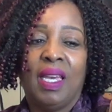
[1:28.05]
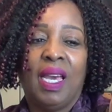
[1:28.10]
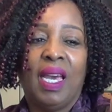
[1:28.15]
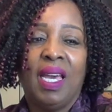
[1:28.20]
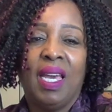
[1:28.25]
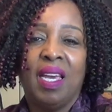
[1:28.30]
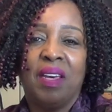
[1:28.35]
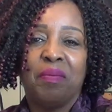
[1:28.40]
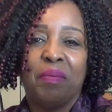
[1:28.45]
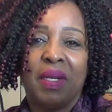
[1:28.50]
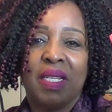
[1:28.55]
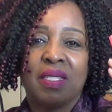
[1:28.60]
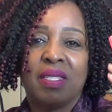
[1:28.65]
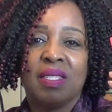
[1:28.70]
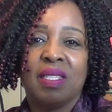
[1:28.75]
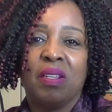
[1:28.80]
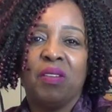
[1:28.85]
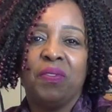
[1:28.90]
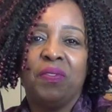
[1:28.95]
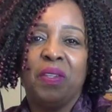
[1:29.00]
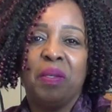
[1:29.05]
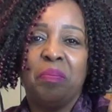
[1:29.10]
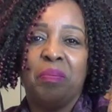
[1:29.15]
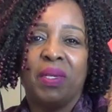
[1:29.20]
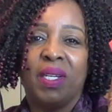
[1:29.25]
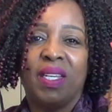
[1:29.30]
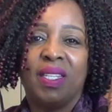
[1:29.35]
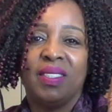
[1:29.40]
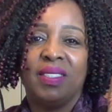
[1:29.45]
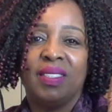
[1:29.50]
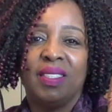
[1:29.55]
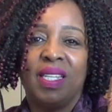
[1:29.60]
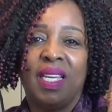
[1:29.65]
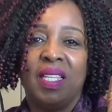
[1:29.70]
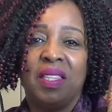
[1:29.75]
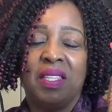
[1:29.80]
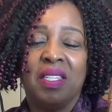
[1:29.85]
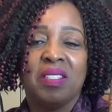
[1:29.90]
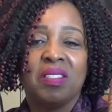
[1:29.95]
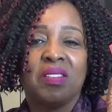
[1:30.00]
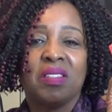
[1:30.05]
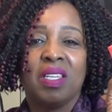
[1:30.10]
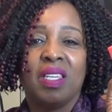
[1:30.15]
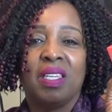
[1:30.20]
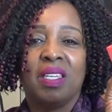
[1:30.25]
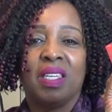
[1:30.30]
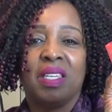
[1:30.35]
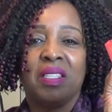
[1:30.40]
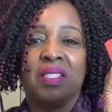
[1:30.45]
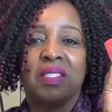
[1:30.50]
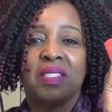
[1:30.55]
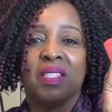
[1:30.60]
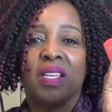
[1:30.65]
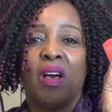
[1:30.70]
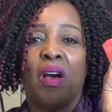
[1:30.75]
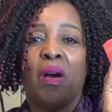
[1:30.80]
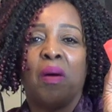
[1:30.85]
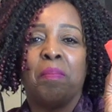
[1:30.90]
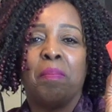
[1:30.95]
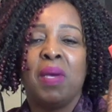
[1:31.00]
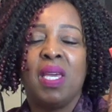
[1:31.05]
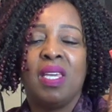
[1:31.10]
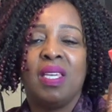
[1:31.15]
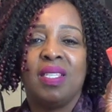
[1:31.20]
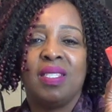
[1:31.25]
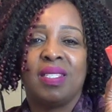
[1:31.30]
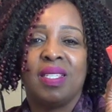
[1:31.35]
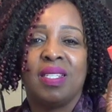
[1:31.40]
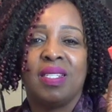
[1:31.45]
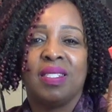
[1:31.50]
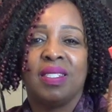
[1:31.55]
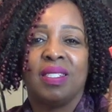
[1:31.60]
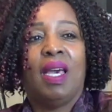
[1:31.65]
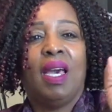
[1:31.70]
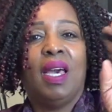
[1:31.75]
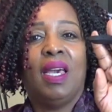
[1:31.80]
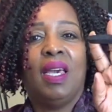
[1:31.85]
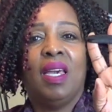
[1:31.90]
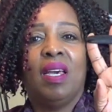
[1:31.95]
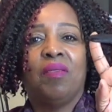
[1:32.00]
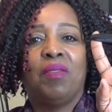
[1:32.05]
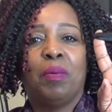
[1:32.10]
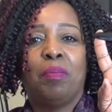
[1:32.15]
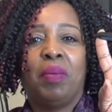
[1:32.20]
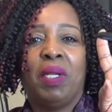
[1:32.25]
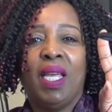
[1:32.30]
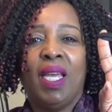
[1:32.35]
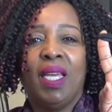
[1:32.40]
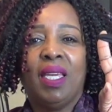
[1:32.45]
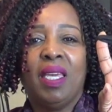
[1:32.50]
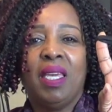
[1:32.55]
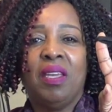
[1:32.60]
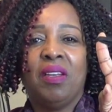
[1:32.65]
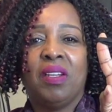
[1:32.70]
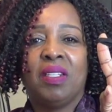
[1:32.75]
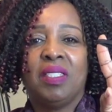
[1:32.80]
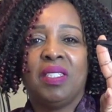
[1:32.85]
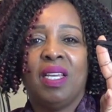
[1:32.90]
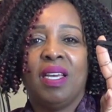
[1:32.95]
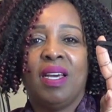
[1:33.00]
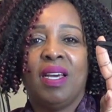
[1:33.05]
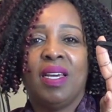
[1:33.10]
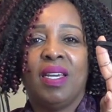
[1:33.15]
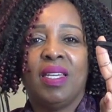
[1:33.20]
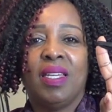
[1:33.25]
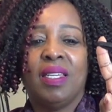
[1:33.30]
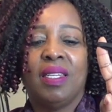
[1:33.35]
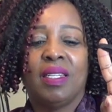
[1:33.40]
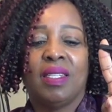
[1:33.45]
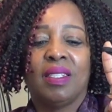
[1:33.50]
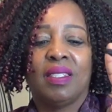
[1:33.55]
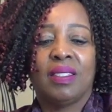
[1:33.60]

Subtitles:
I have my selfie button, and this thing is amazing. I have a black hair tie.